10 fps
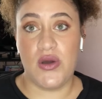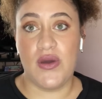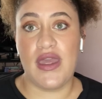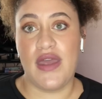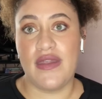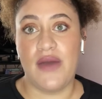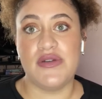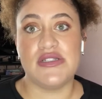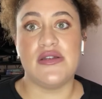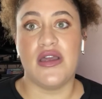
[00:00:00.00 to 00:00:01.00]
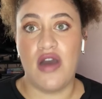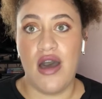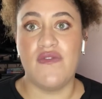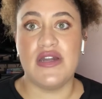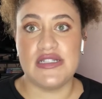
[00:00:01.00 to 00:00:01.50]
again, that was a
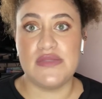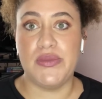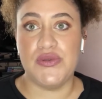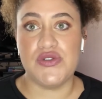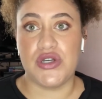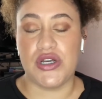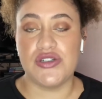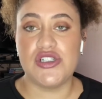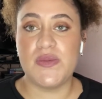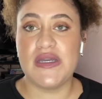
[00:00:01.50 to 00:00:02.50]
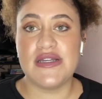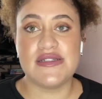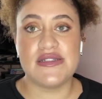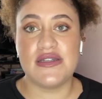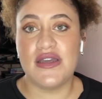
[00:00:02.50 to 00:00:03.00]
confidence booster, just
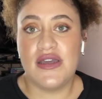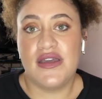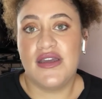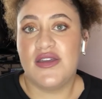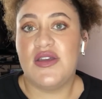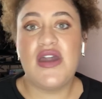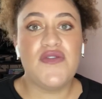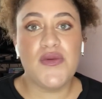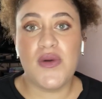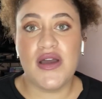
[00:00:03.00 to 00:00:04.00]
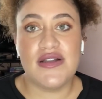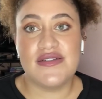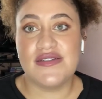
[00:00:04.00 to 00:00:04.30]
because you never want,